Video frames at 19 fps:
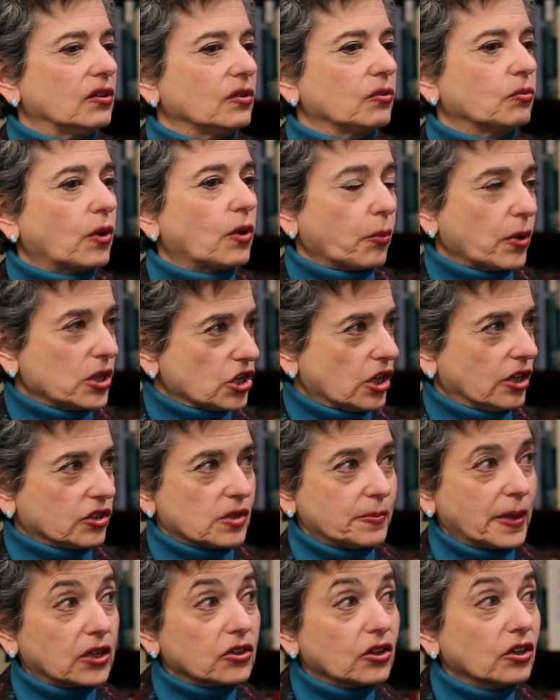What we talked
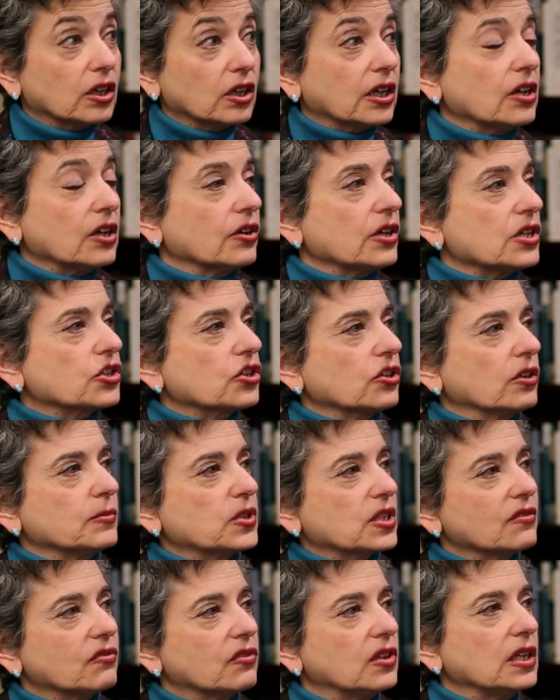about earlier in
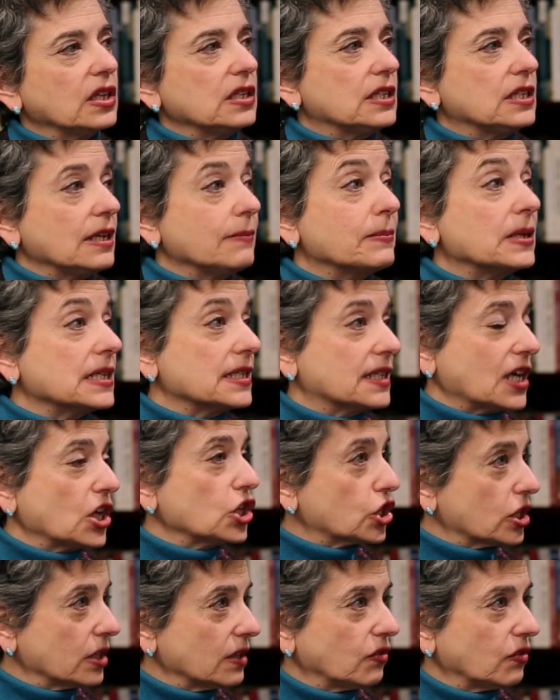terms of the
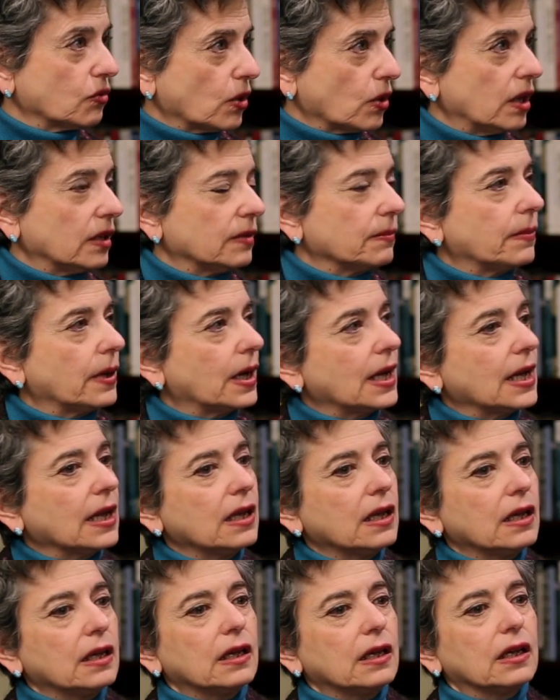demonization of Iran by
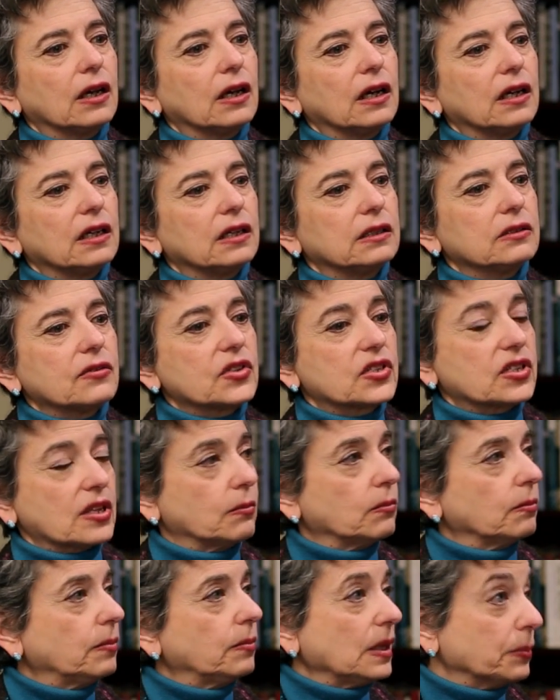
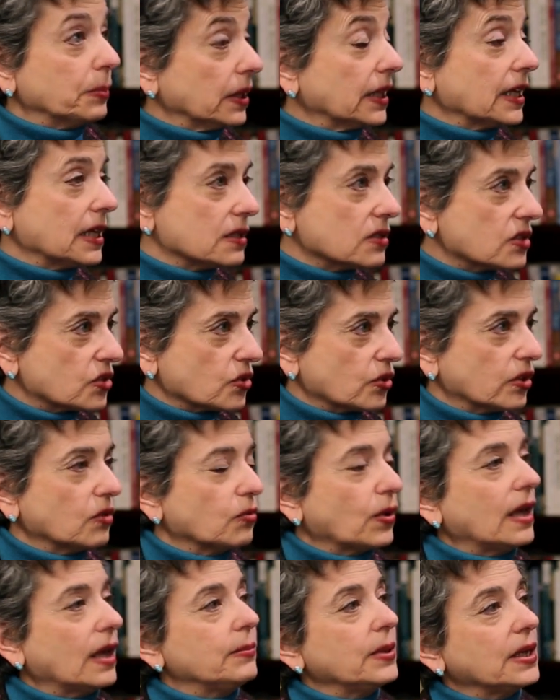some people in Saudi
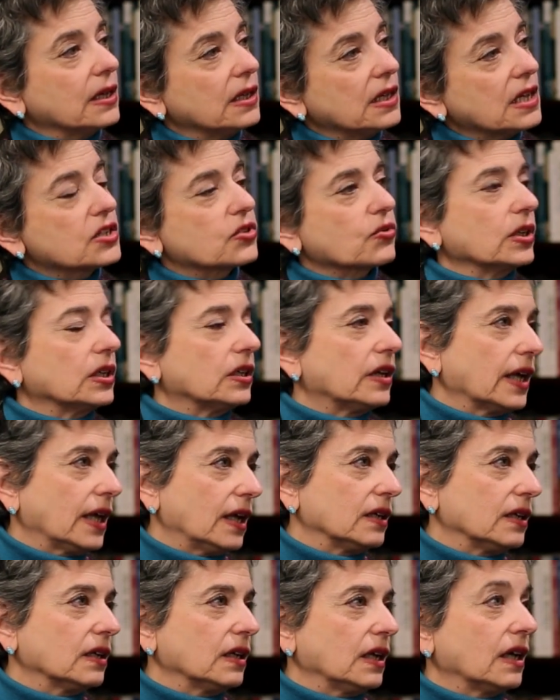Arabia and Israel
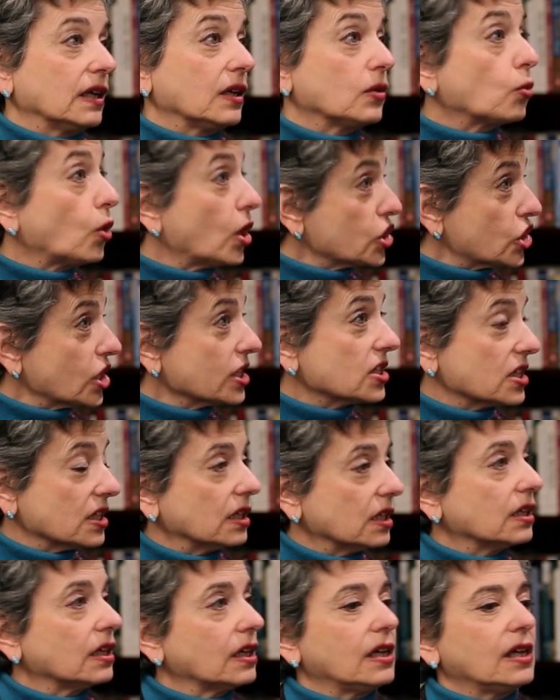and in
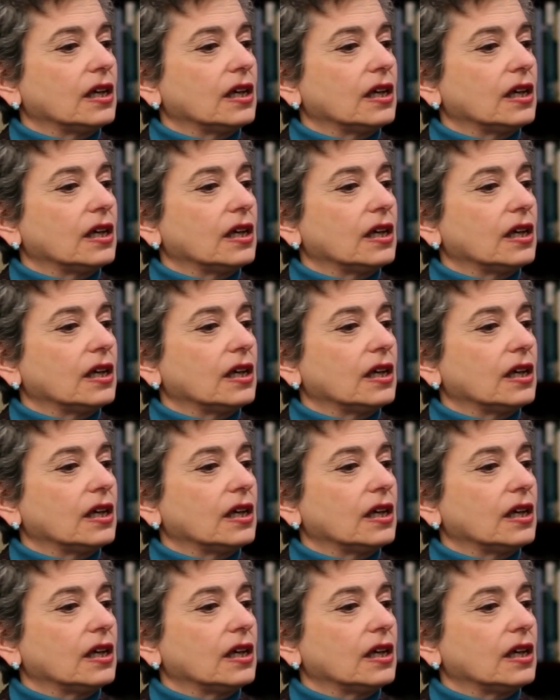Washington